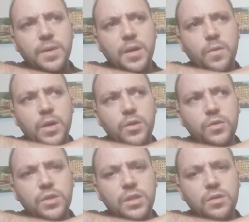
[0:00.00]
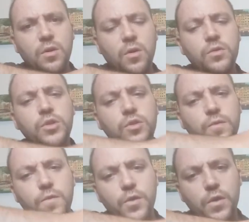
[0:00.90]
but I want to use it also
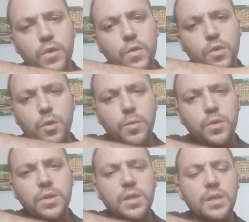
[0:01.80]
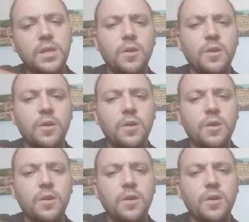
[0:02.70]
for you community,